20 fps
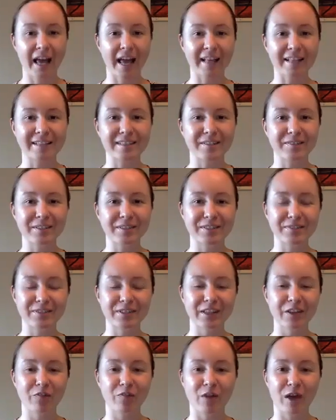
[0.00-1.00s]
And so it's
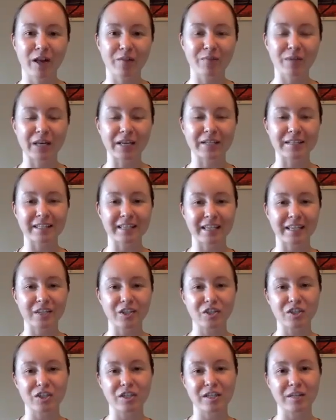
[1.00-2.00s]
really fun because
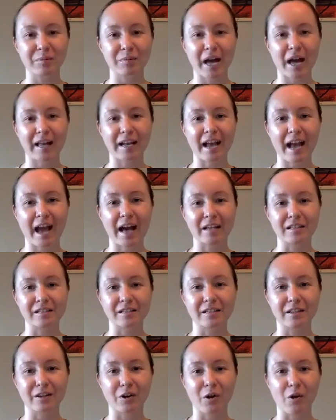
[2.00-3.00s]
each team kind of has
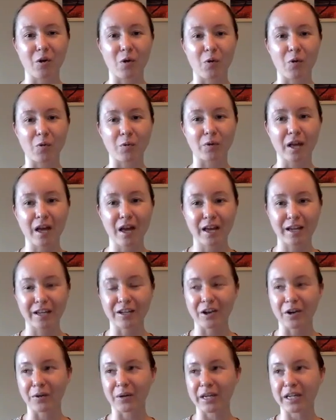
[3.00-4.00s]
their own,
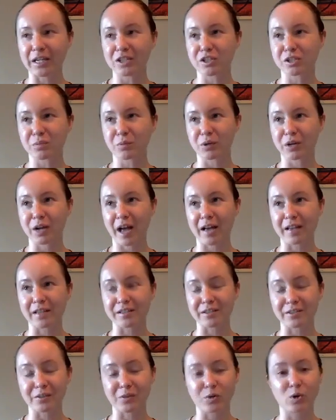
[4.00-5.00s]
each sport has
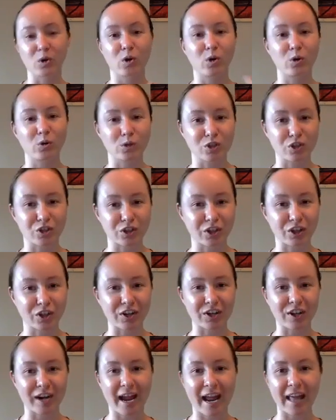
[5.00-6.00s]
their own
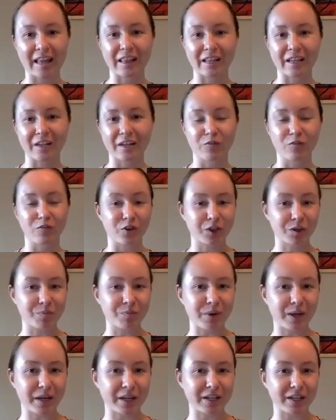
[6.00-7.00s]
culture and their
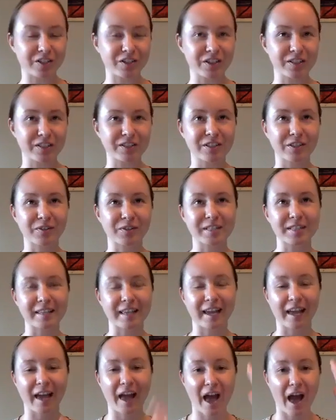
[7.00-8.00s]
verbiage. And so it's
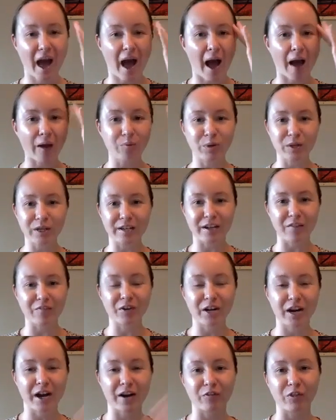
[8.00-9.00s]
like, I would
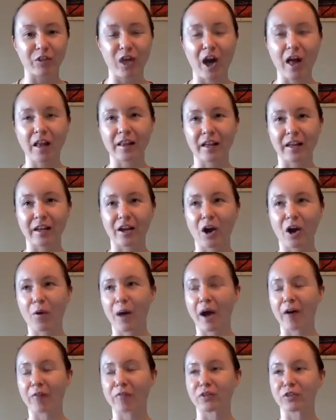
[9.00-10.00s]
never have thought, like, oh,
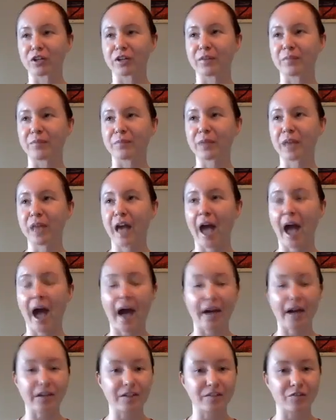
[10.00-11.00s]
after an
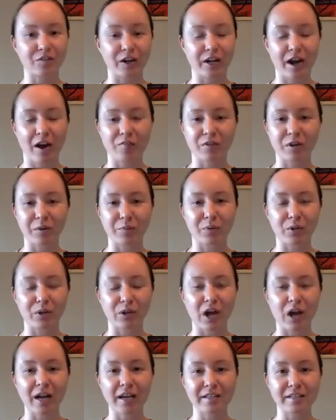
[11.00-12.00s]
active recovery
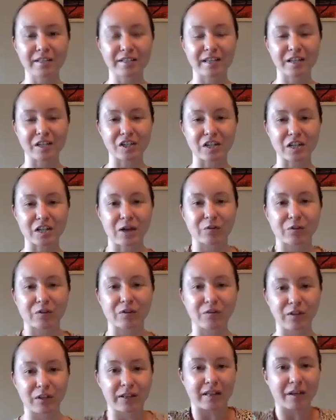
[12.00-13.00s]
Pilates session, I would
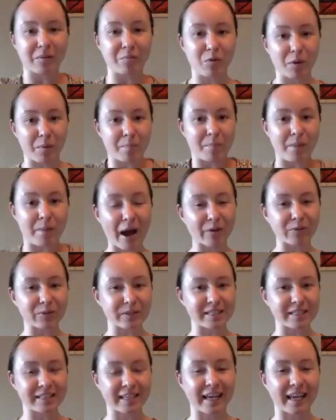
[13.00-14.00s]
feel like more
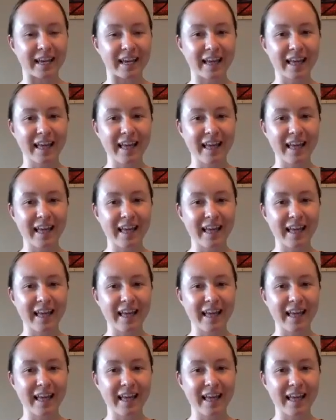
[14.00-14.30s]
bouncy.